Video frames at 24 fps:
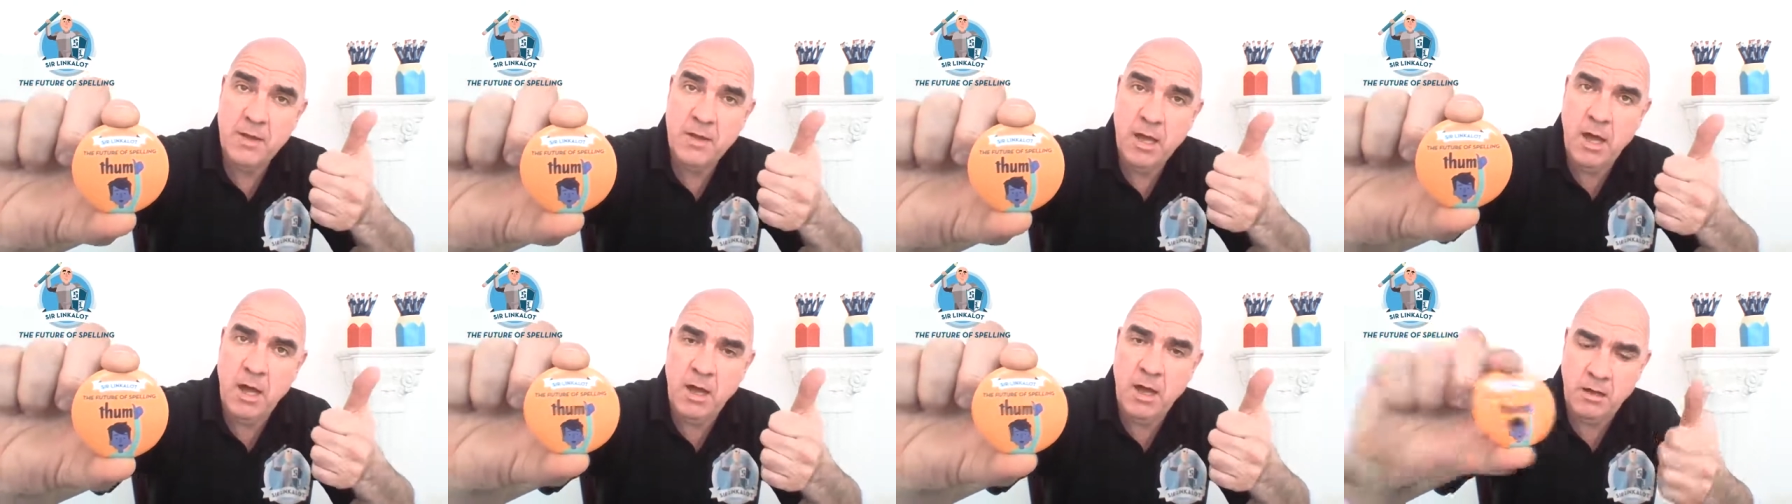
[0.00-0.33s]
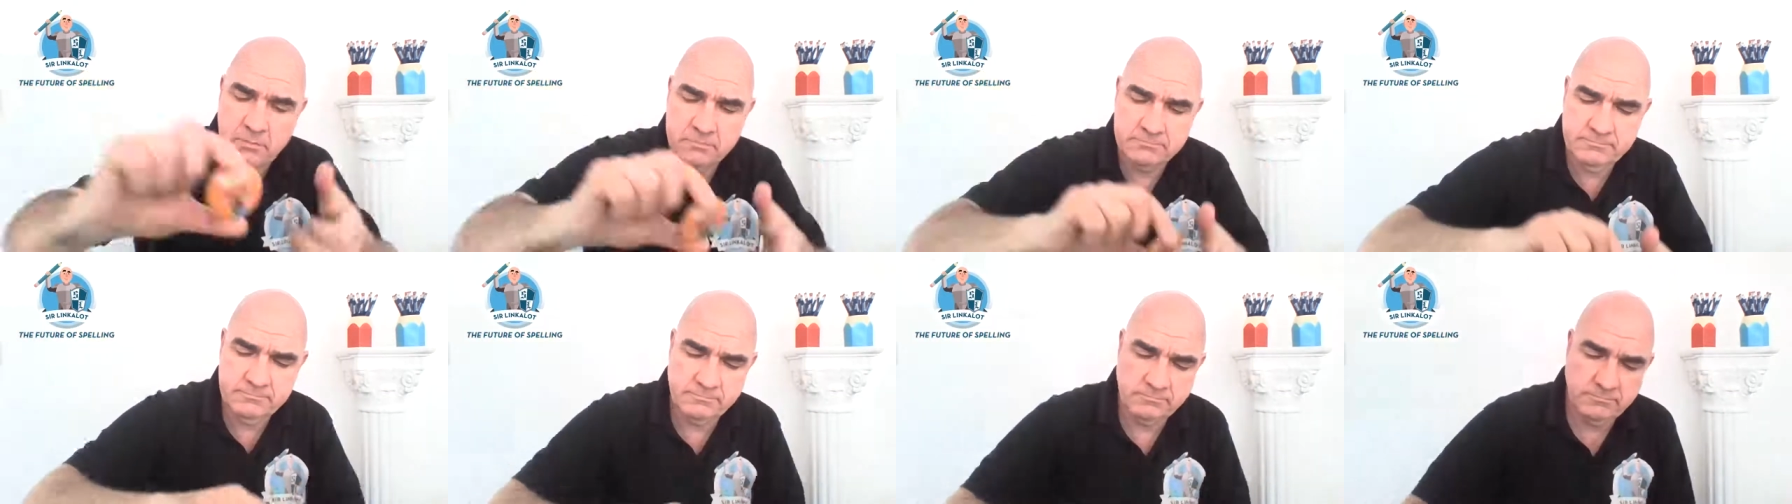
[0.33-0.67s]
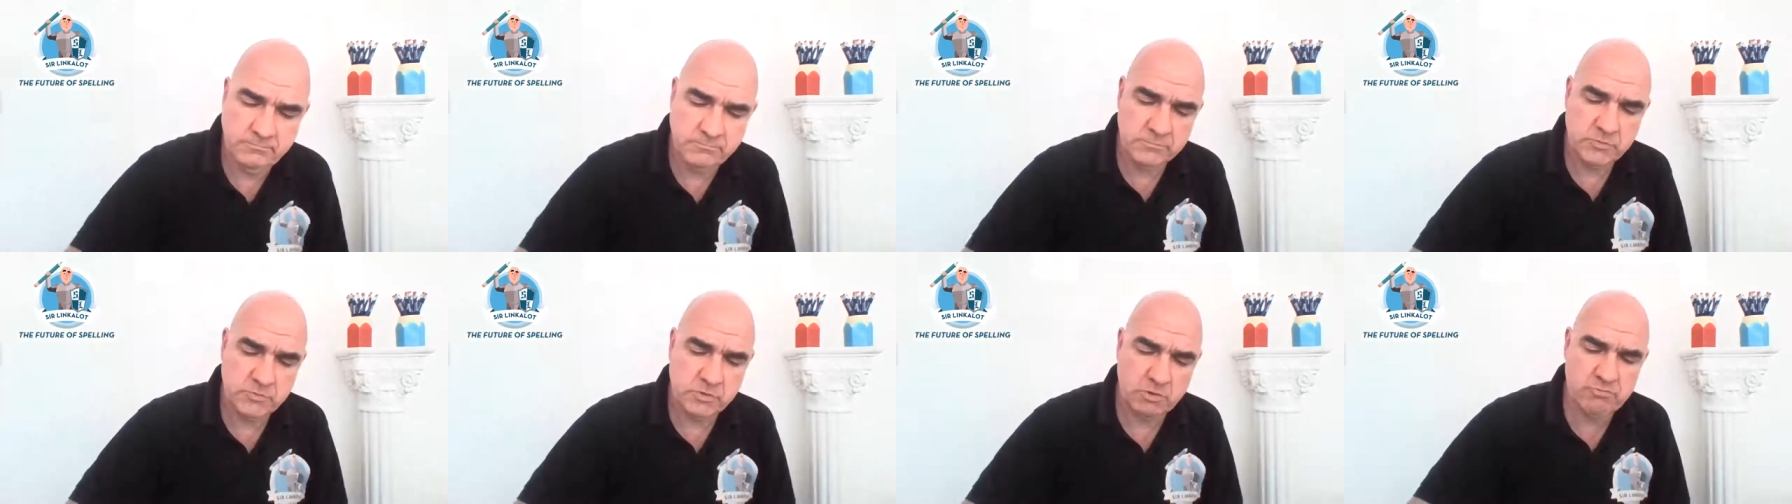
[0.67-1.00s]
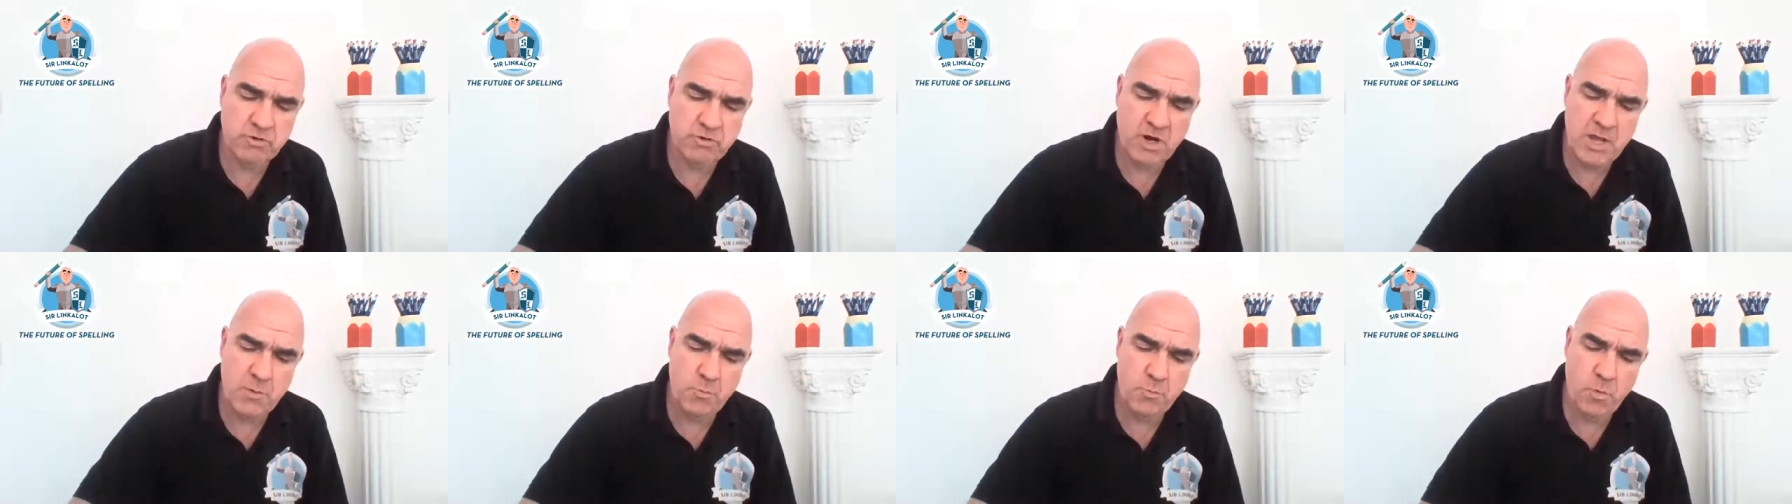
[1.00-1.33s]
Ah,
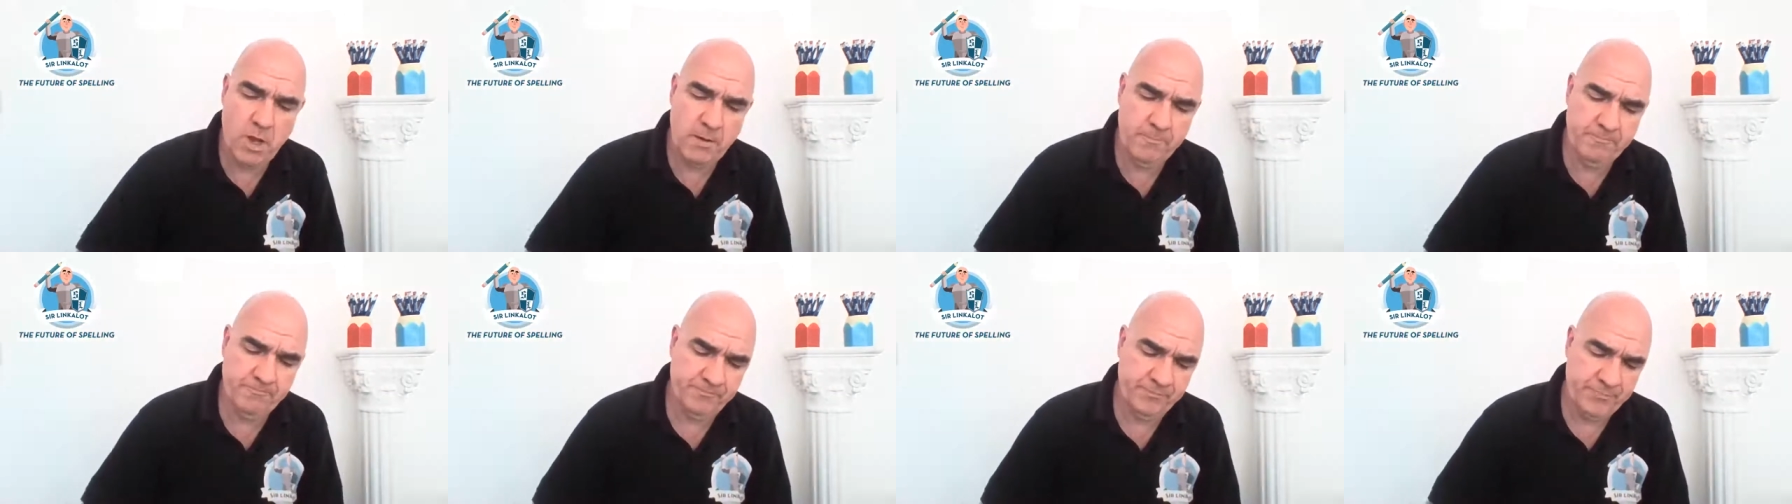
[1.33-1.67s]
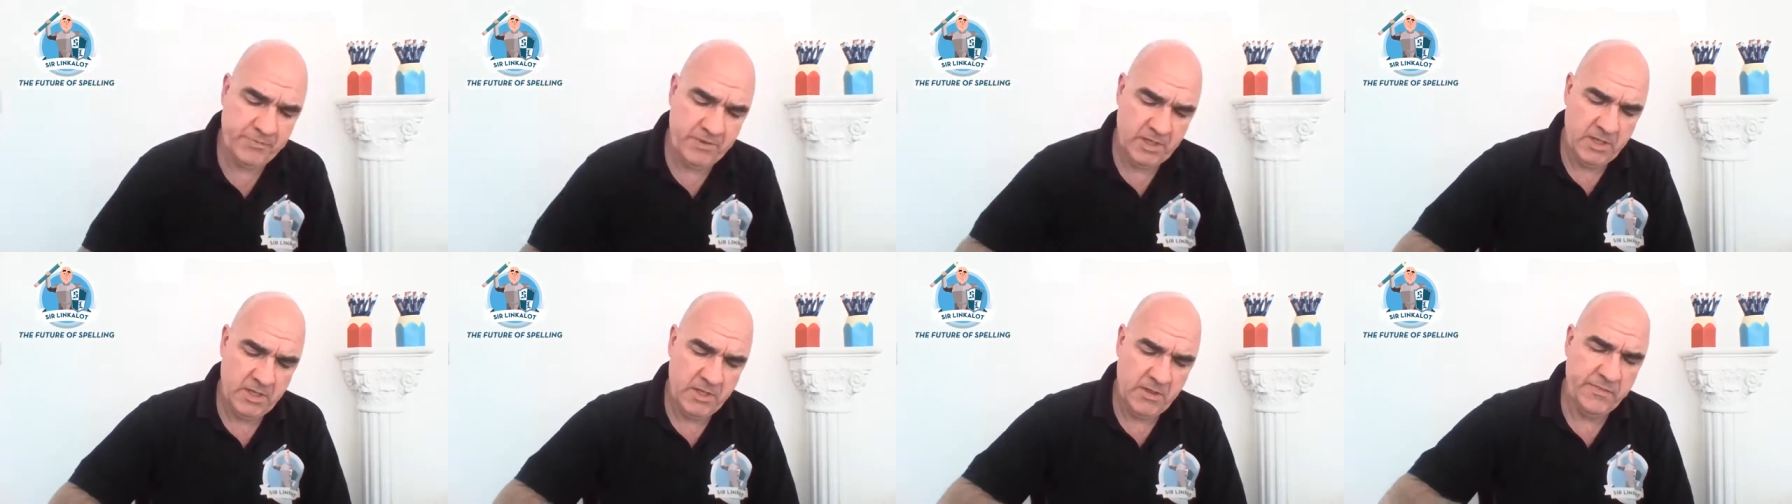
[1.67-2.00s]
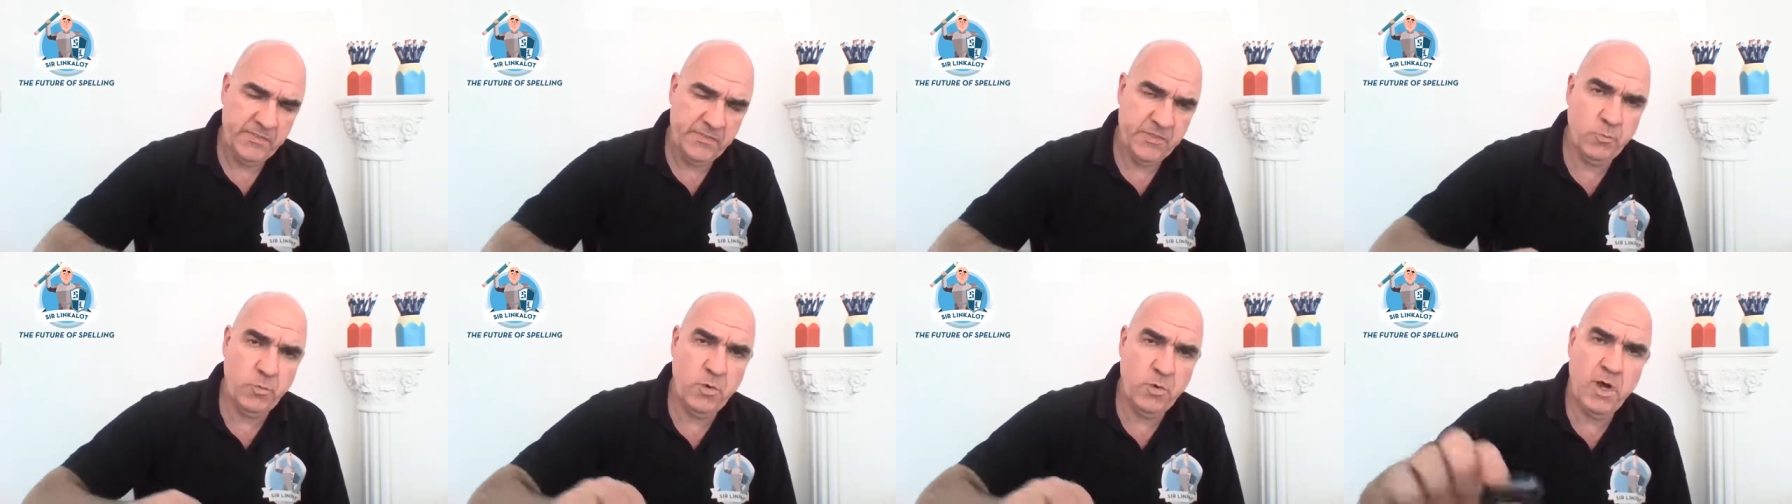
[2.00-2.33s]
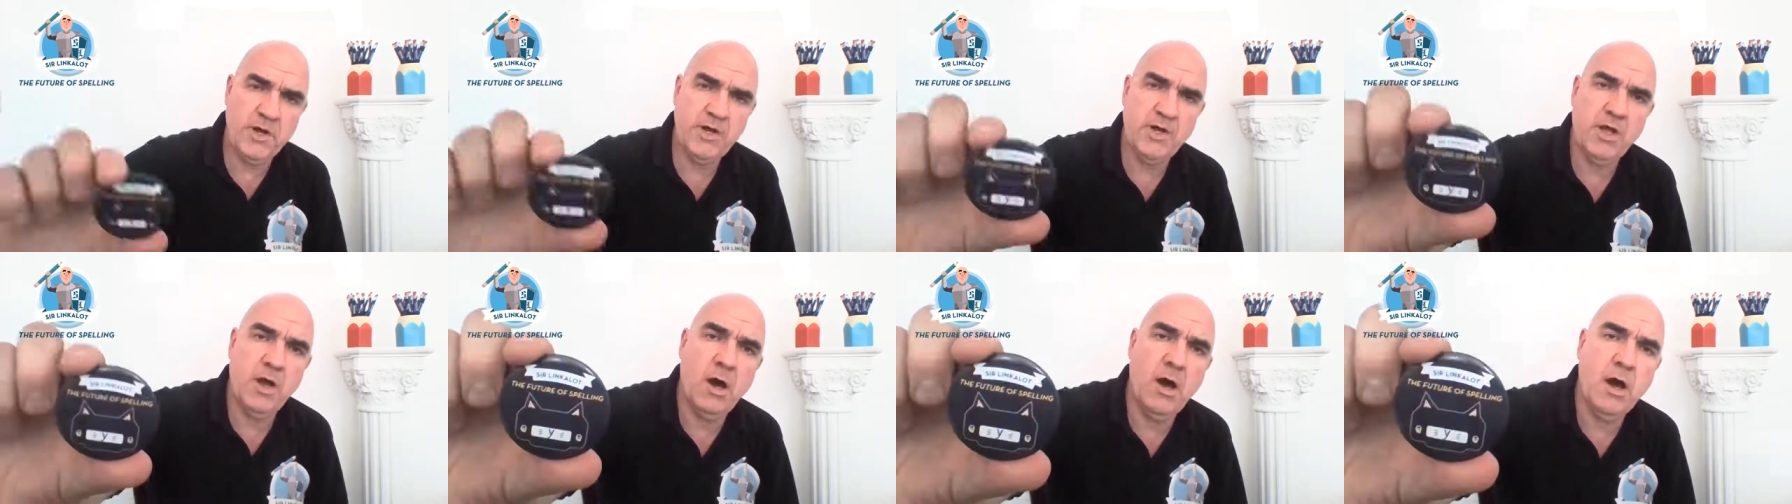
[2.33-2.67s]
great one. The
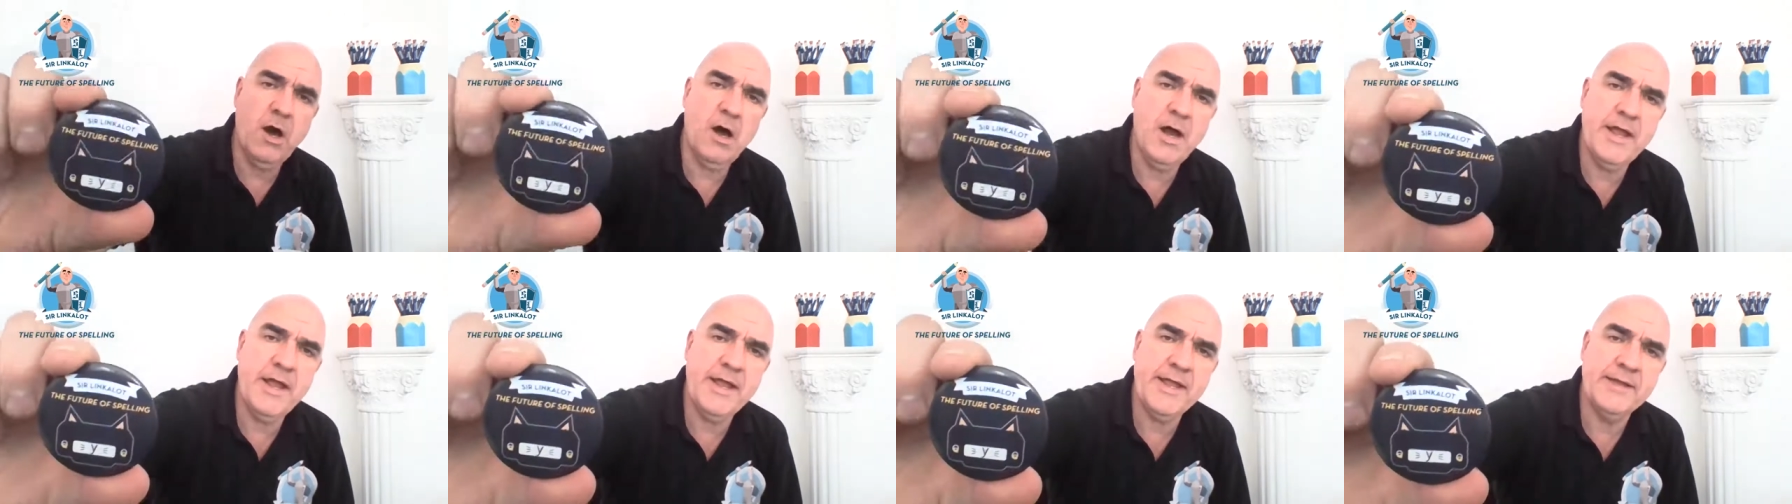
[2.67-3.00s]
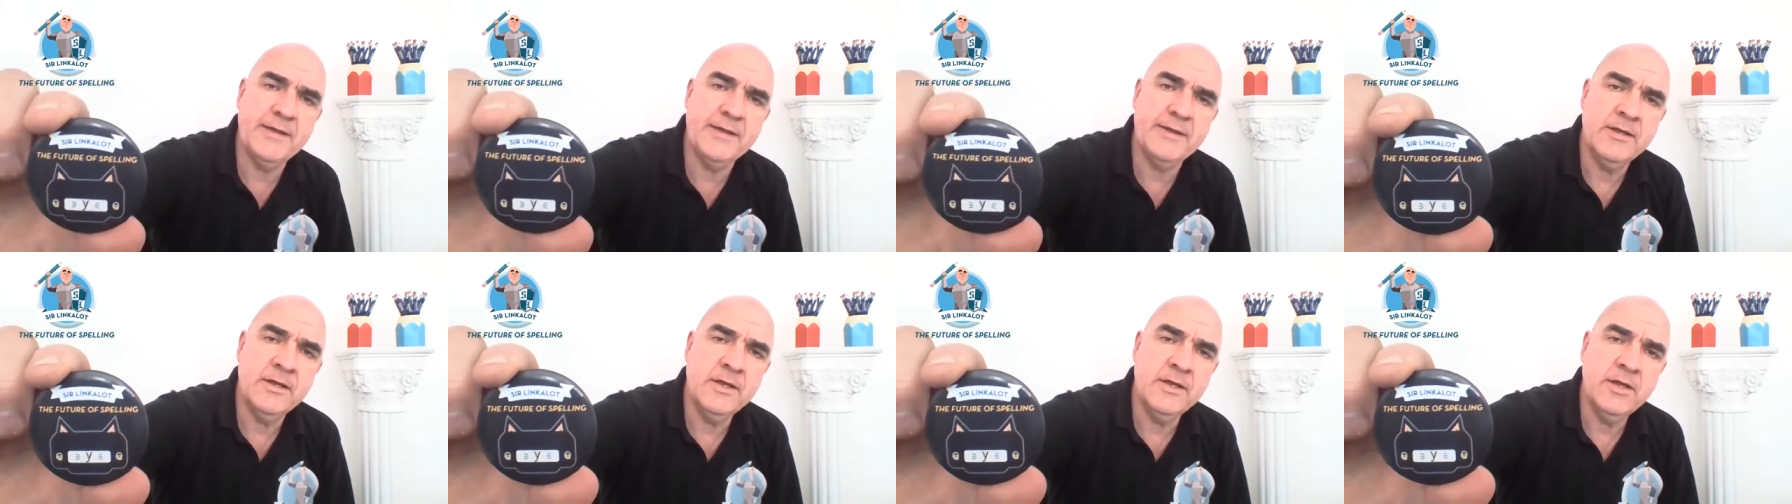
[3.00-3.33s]
word eye.